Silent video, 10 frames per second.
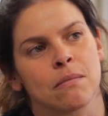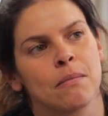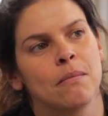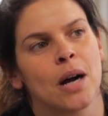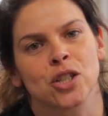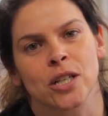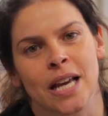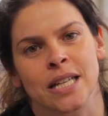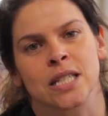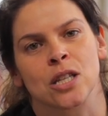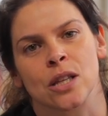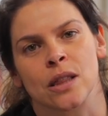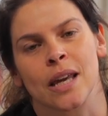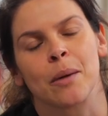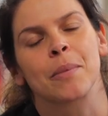much less
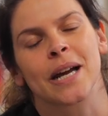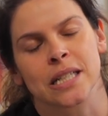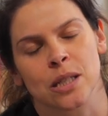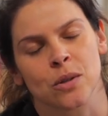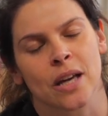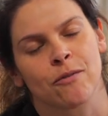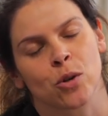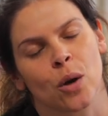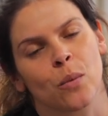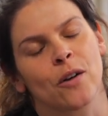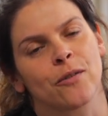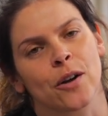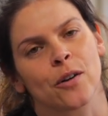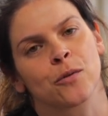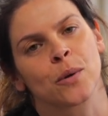than the impact it would have on her
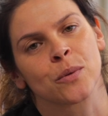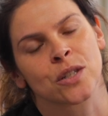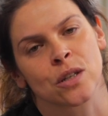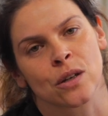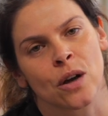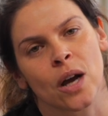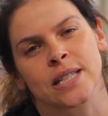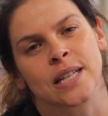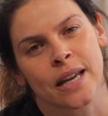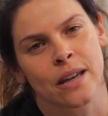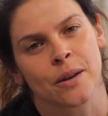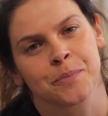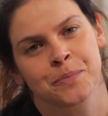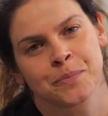welfare if we were to isolate her.